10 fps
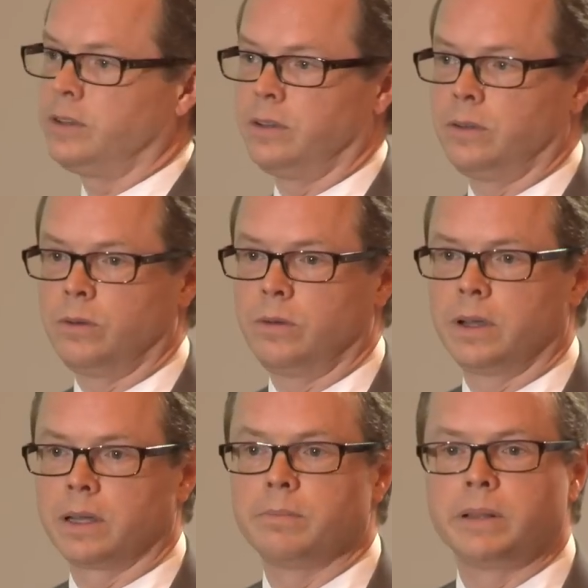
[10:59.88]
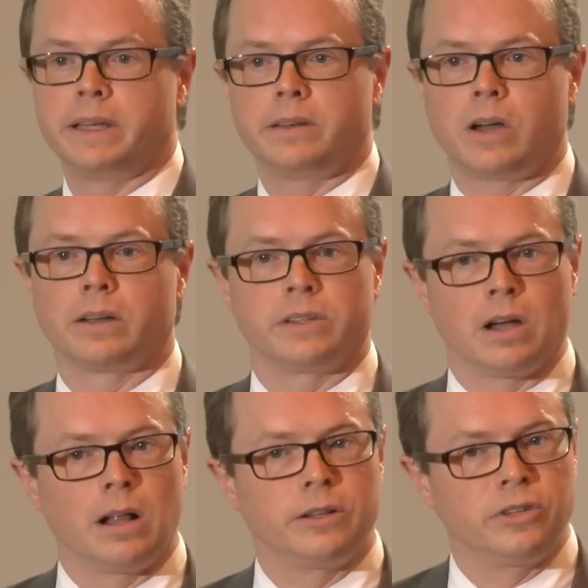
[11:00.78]
do a complete
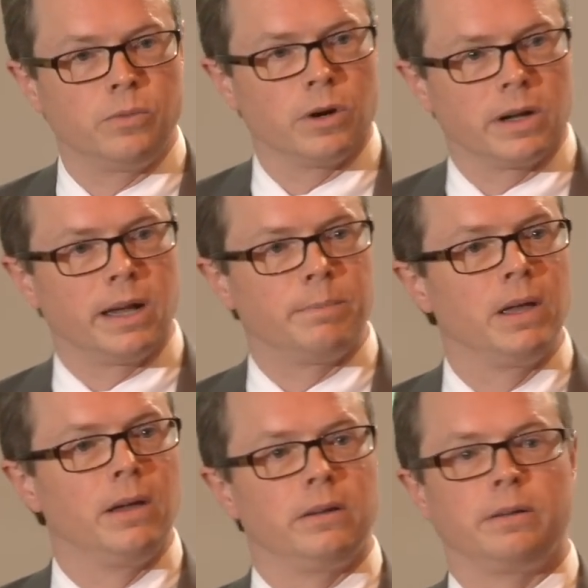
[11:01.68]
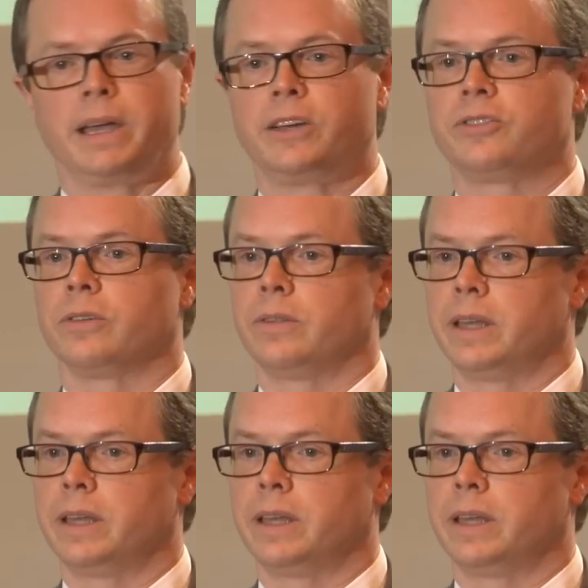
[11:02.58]
toxicology workup to make sure